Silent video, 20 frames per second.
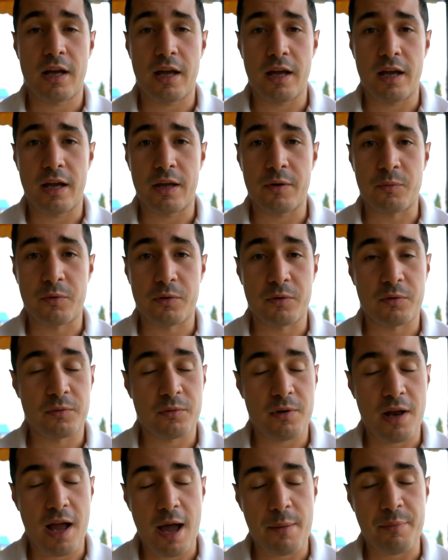And we're
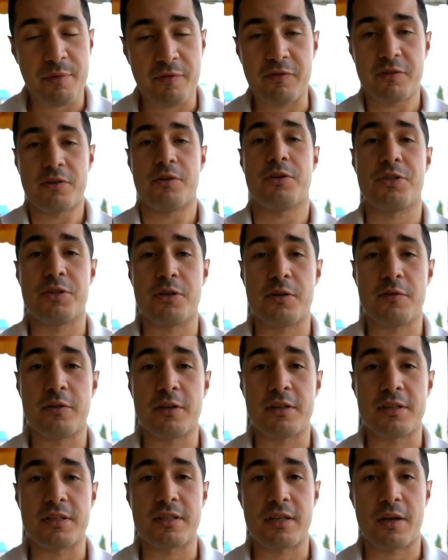happy for their
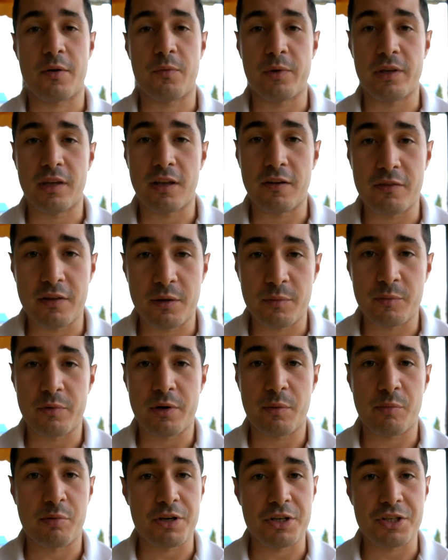service. We love them.
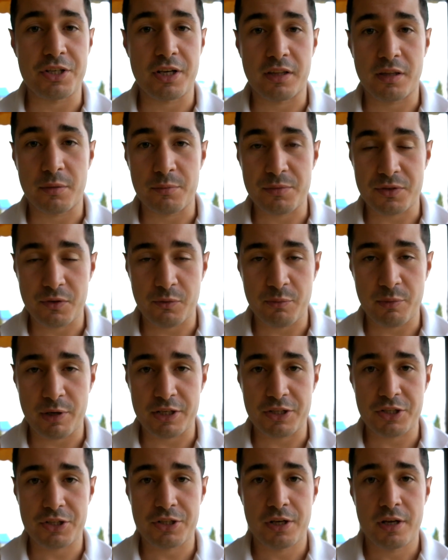We appreciate them so
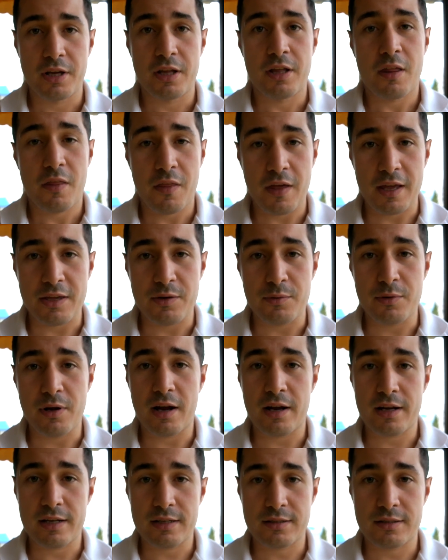much. Thank you
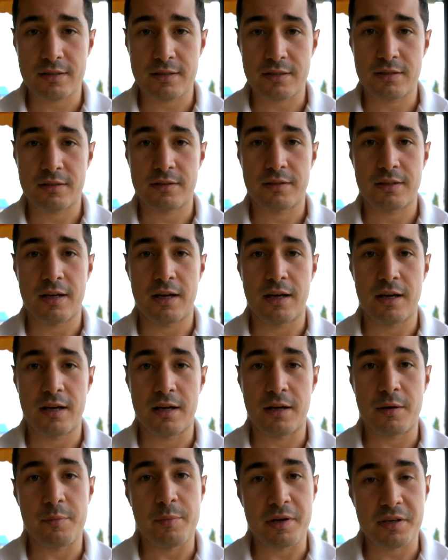guys.
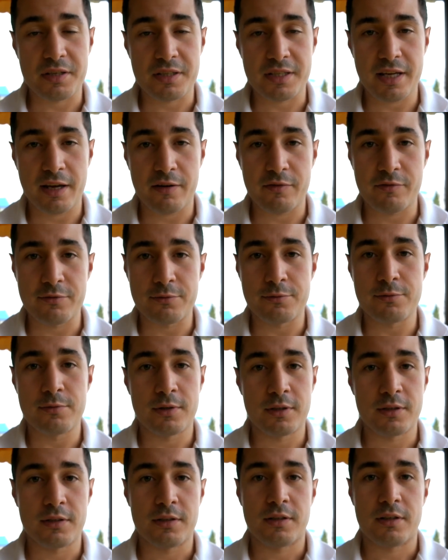Uh, merci à vous
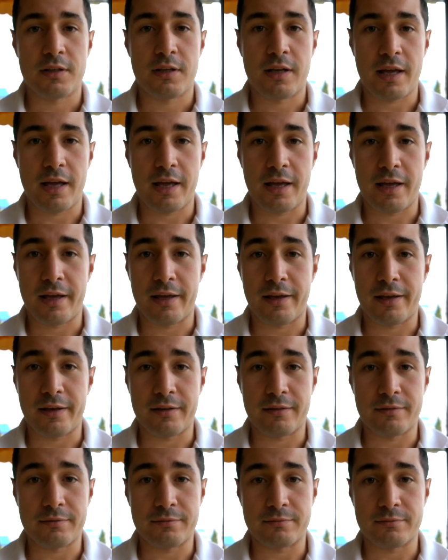
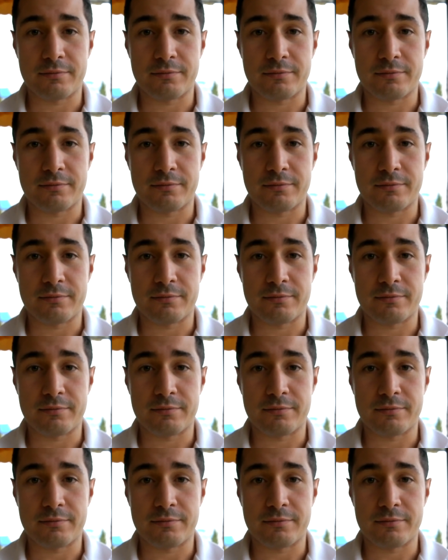and